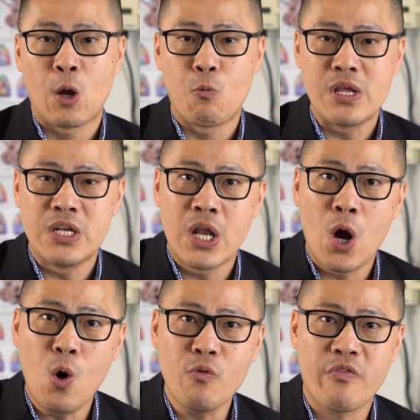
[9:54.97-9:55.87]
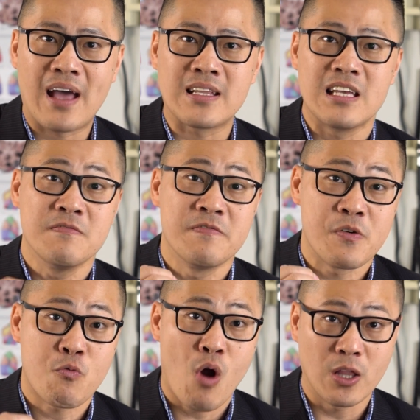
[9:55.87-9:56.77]
We know that in
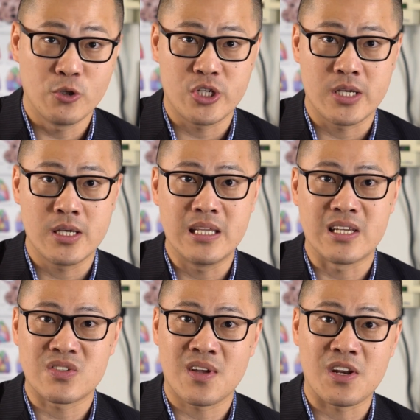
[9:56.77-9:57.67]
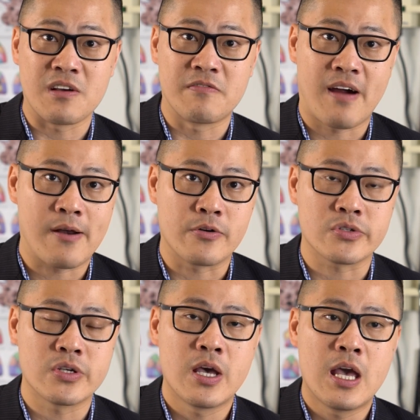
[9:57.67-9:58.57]
virology, in the study of
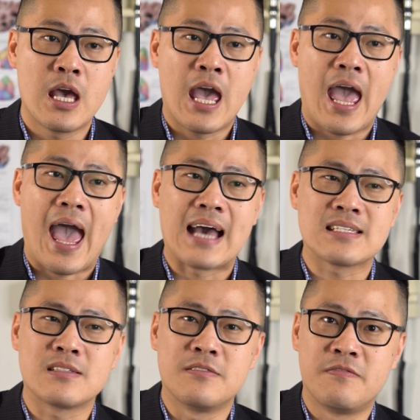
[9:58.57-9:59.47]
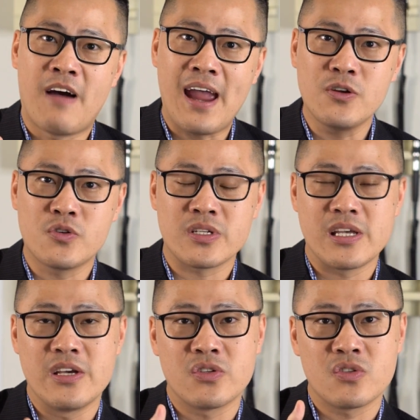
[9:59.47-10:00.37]
virus, as the virus
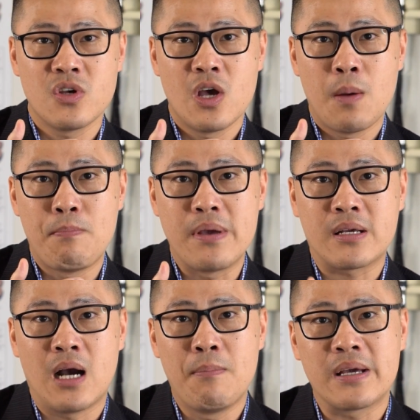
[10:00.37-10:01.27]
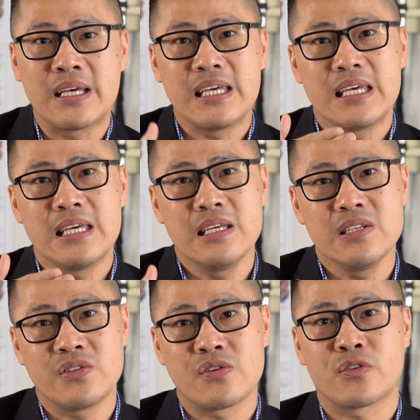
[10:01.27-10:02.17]
is becoming
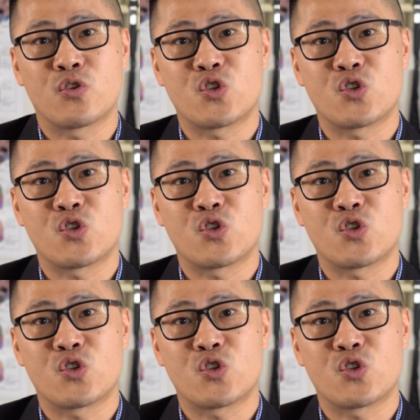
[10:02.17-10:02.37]
easier to